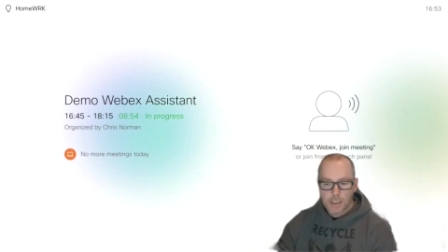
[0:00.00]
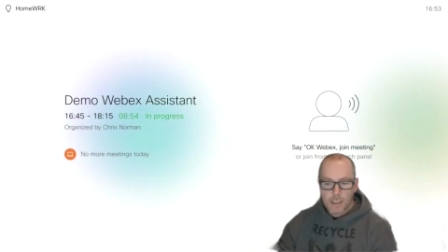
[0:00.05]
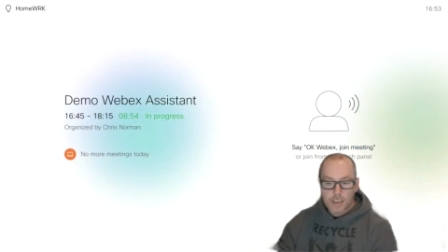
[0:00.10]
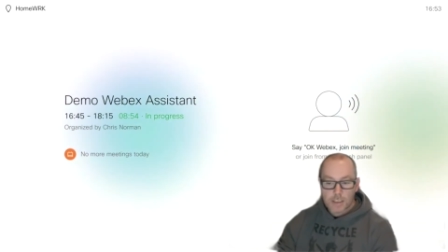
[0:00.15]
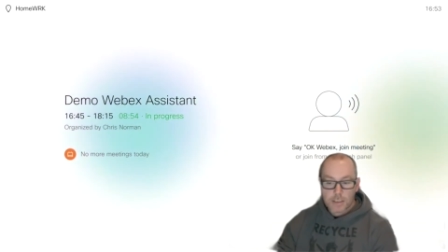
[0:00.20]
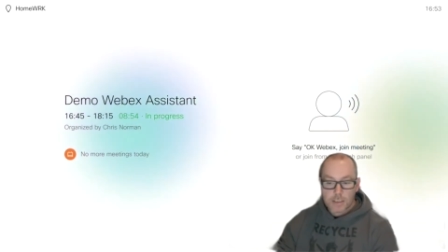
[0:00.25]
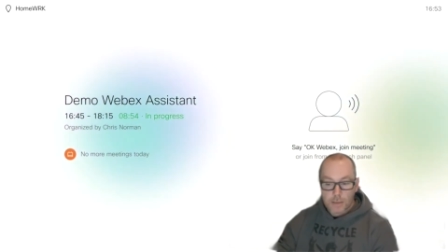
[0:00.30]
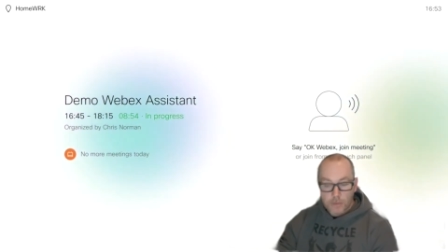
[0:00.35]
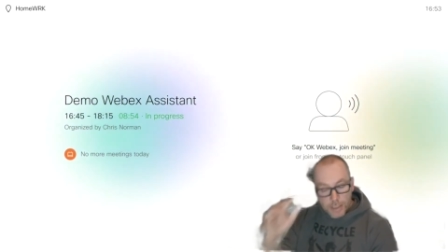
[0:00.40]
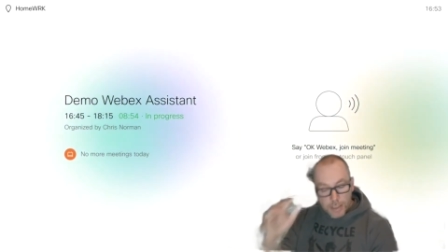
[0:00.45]

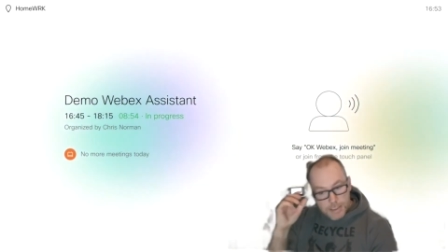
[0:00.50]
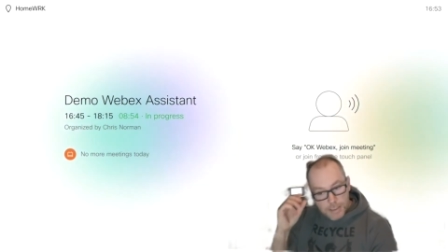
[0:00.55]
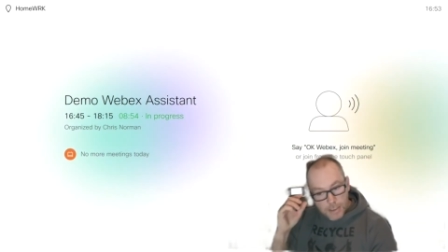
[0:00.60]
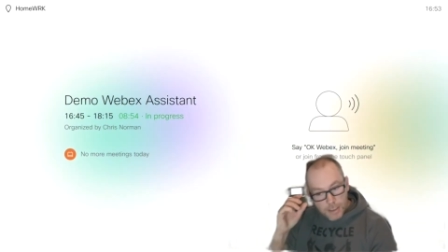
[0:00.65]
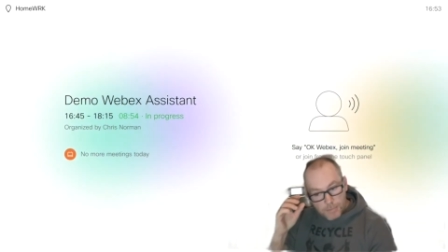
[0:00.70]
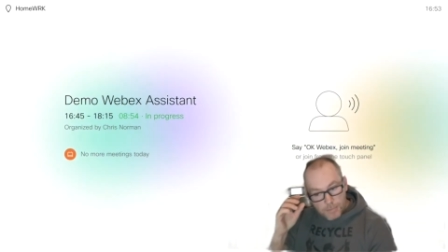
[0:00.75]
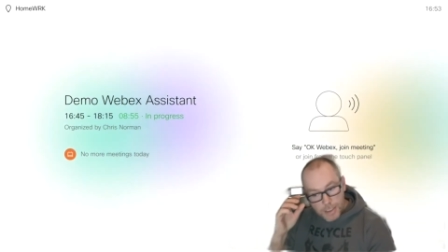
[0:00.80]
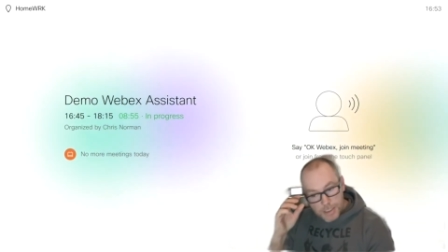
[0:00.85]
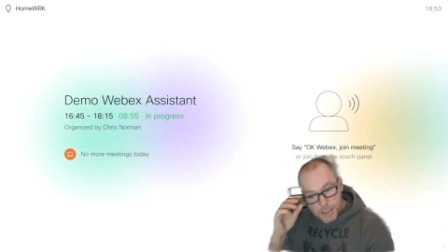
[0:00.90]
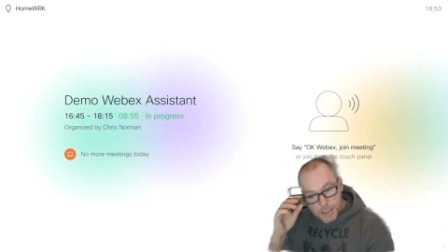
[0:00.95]
So as I
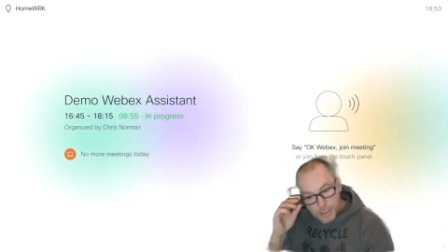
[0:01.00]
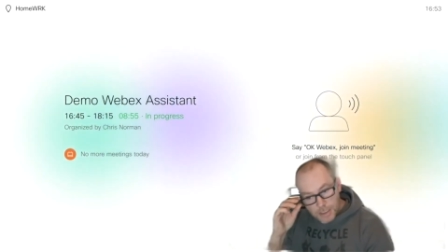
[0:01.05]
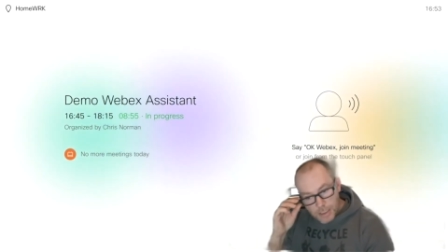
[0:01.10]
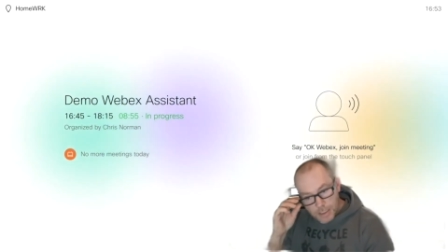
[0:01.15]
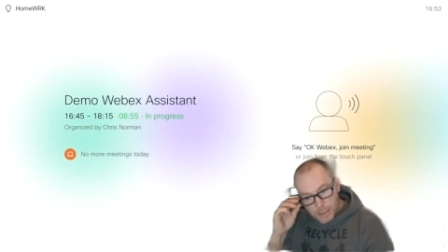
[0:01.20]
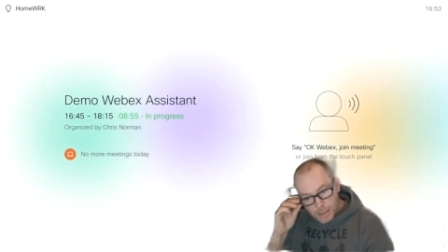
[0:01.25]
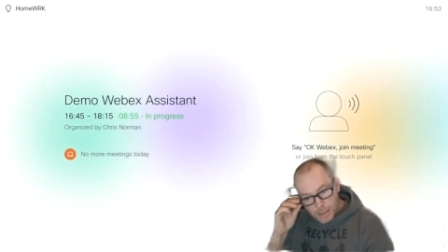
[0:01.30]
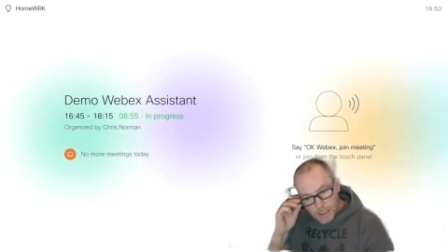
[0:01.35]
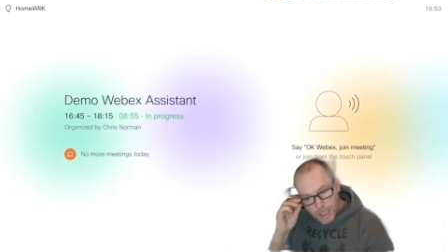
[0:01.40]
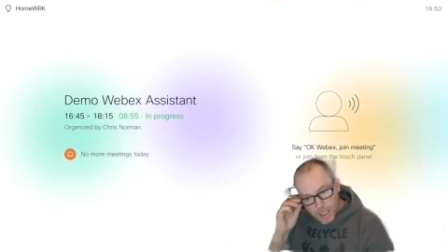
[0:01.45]
mentioned in
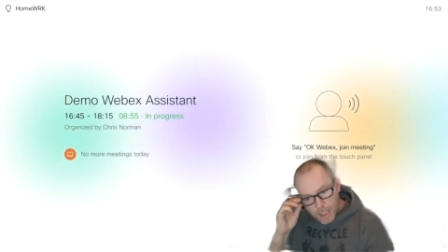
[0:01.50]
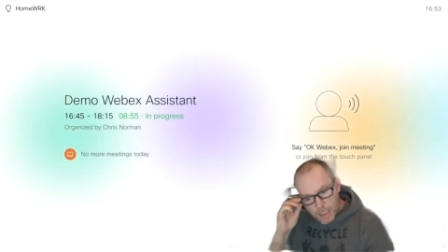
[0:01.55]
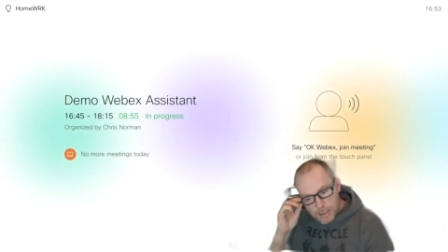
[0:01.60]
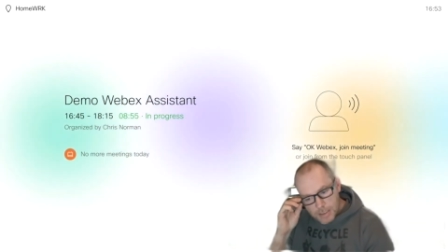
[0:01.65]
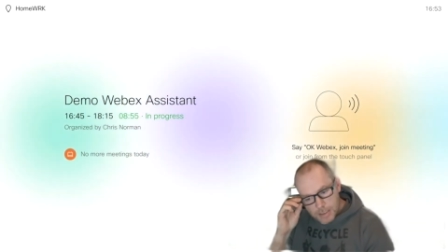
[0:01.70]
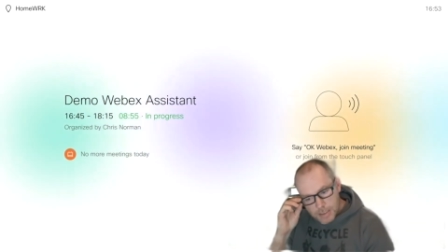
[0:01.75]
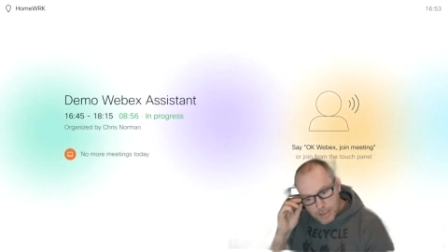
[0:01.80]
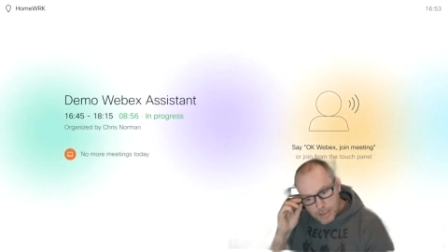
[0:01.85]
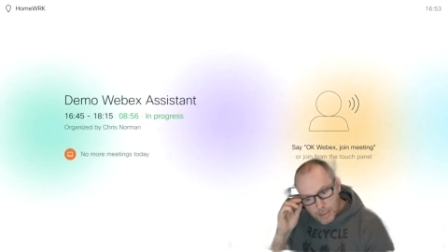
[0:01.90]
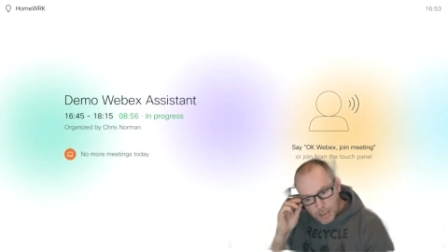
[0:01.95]
the
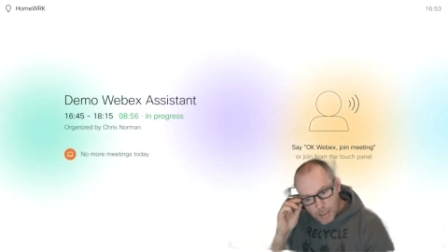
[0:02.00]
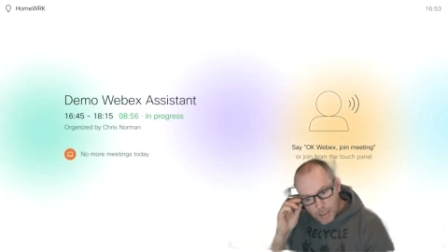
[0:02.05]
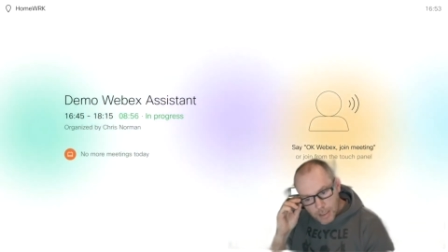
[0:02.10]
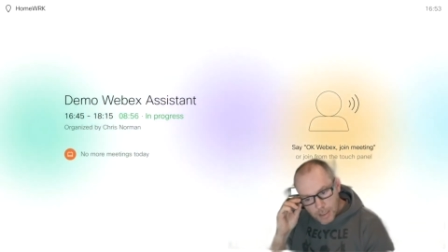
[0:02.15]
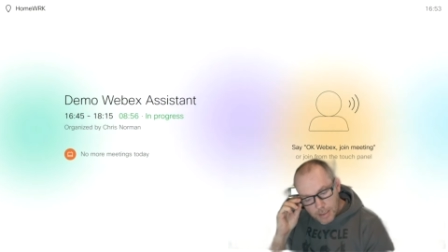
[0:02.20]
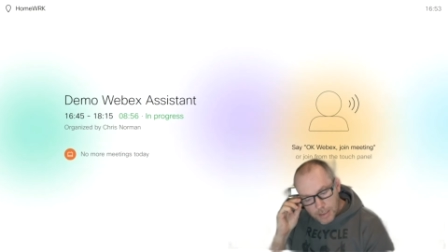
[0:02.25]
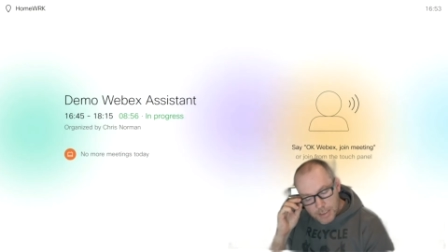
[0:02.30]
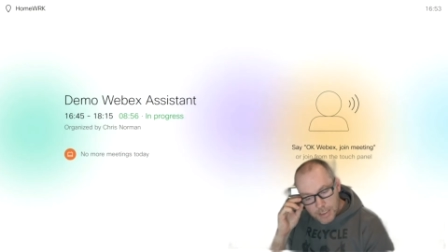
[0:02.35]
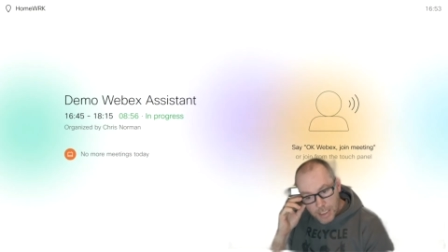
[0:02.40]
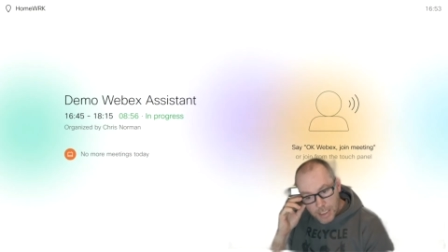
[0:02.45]
last
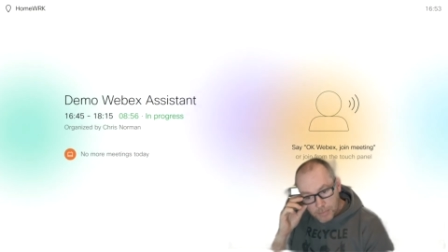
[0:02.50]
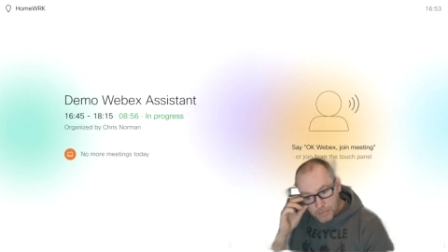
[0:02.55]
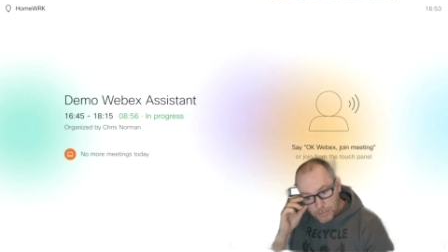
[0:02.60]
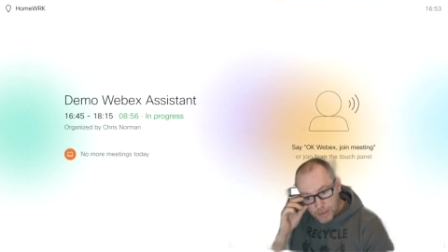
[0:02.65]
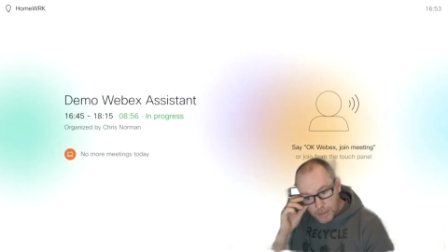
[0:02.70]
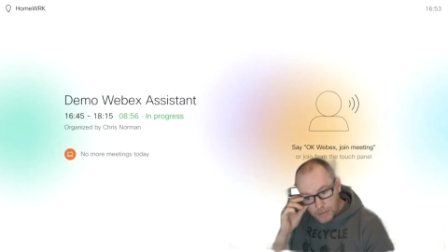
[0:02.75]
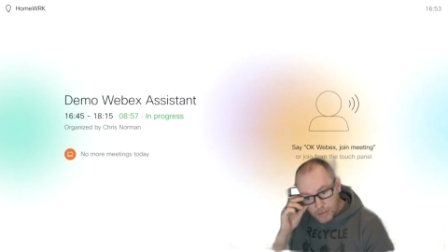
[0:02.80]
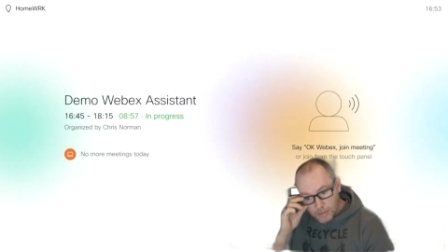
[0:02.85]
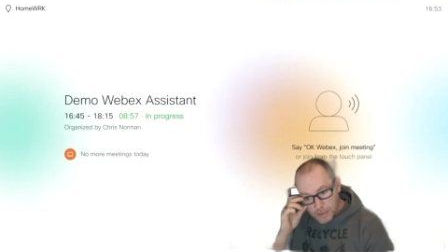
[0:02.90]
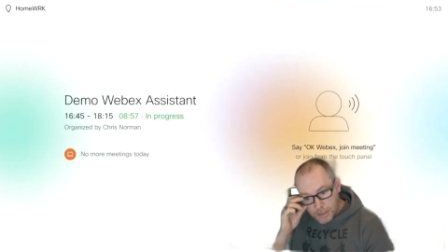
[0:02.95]

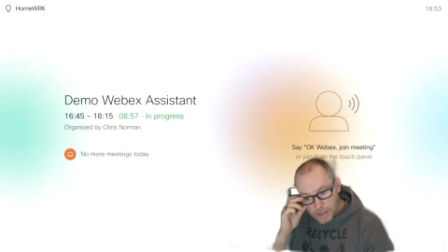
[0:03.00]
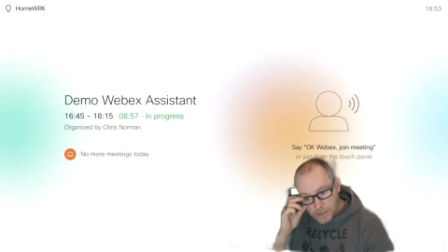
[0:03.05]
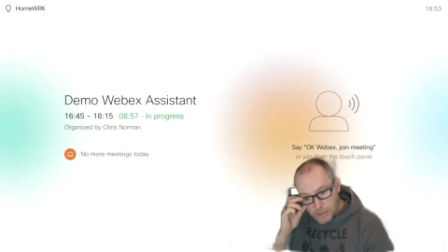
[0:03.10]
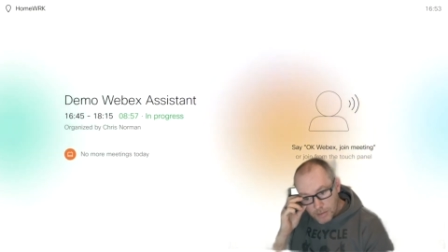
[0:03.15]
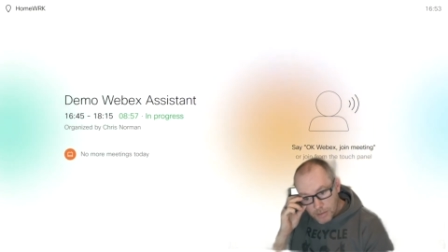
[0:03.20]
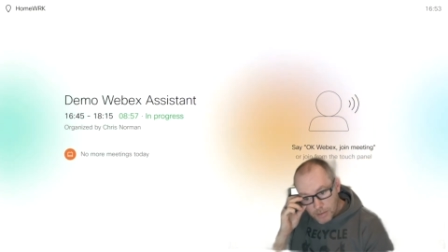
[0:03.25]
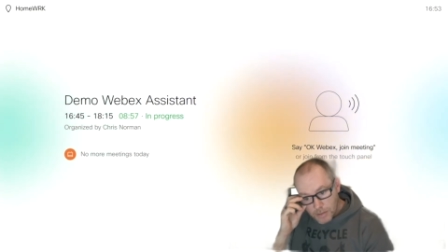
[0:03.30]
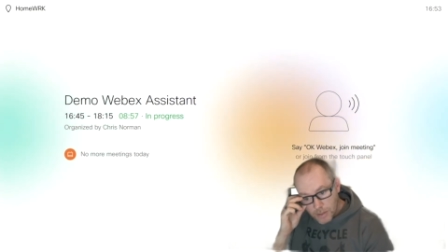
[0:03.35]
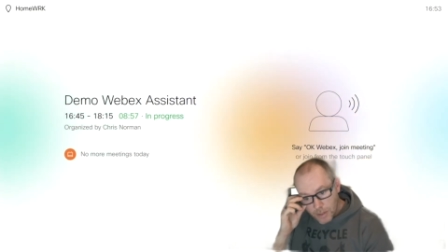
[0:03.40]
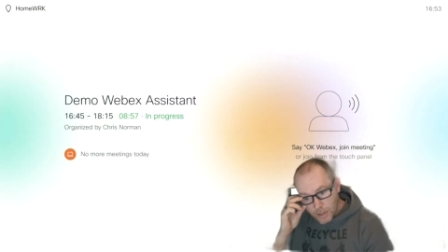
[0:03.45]
segment on
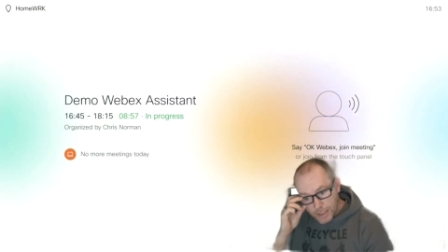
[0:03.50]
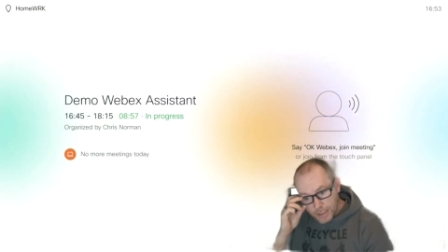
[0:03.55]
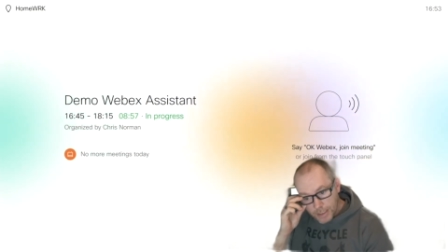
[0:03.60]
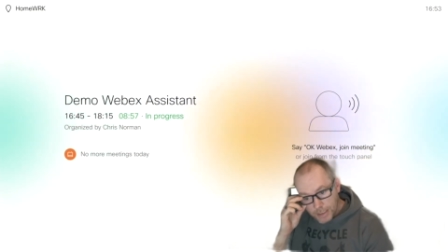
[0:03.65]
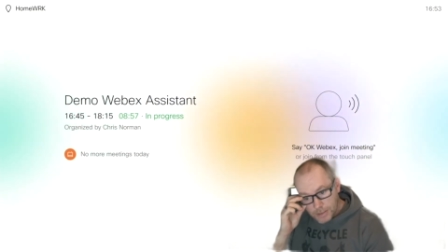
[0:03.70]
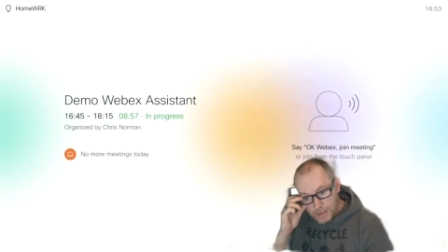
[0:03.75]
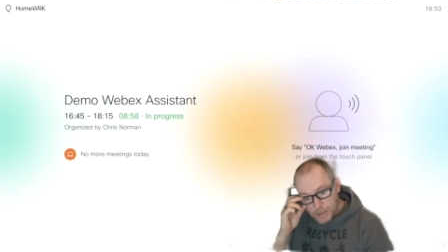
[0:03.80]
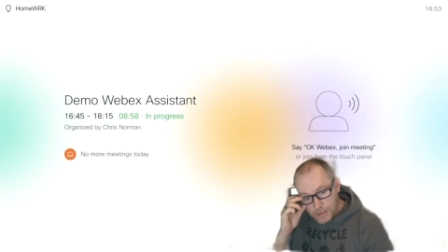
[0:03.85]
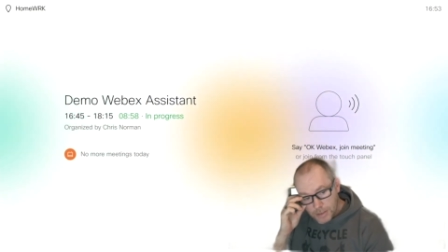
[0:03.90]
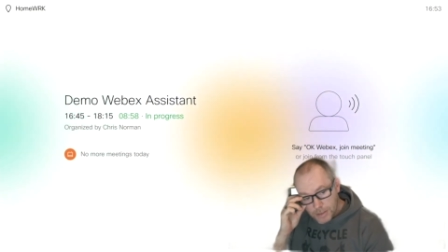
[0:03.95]
digital
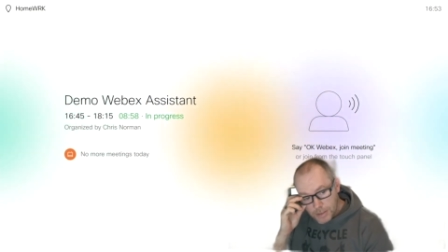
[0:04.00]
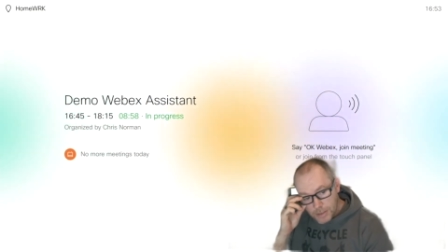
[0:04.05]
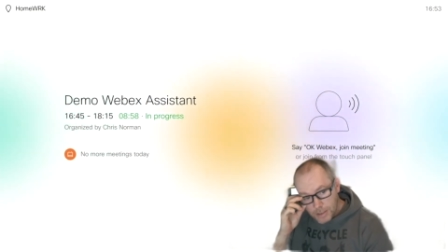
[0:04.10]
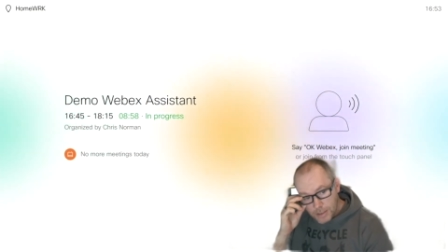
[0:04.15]
signage,